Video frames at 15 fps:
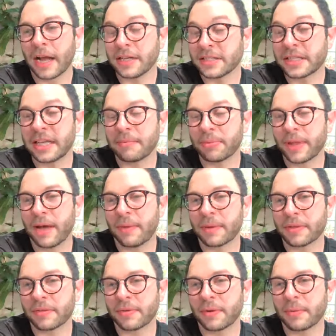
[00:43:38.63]
I just keep
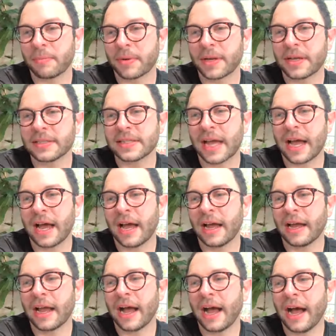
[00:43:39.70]
plowing through because
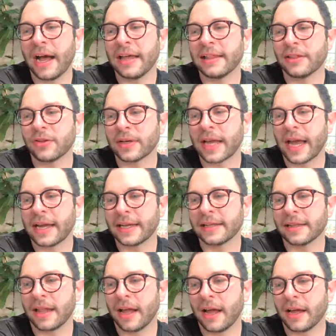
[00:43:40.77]
I look at
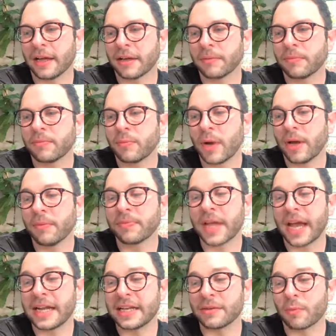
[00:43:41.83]
it like, well,
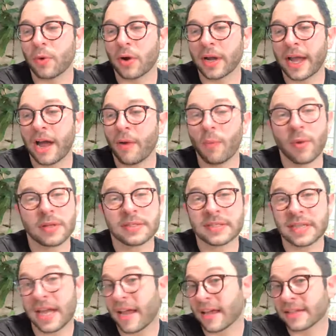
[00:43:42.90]
that didn't work out.
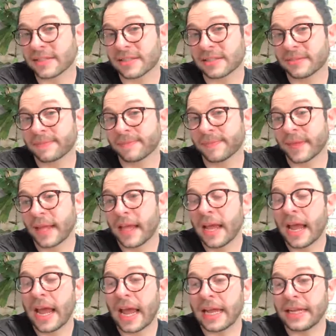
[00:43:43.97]
What's next?
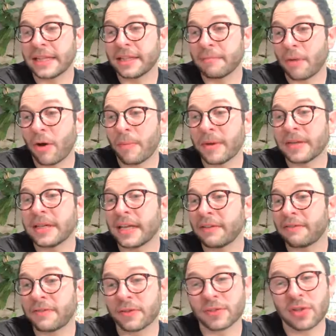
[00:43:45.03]
And in the moment,
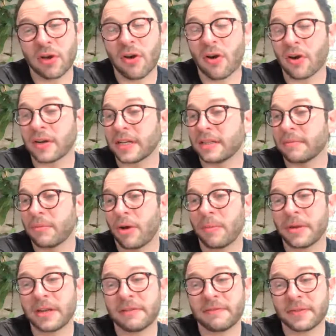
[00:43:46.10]
it feels hard. In the
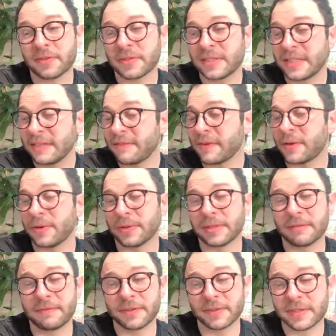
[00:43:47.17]
moment, it feels difficult.
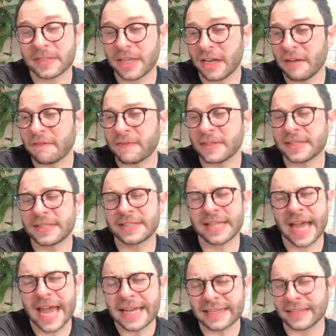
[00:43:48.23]
It feels tough. It's
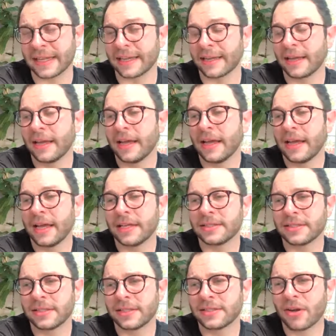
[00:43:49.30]
saddening.
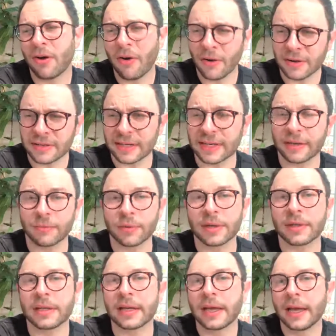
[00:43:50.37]
It's hardening,
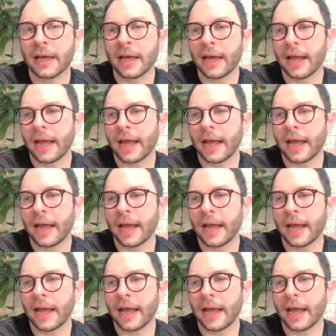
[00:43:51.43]
really.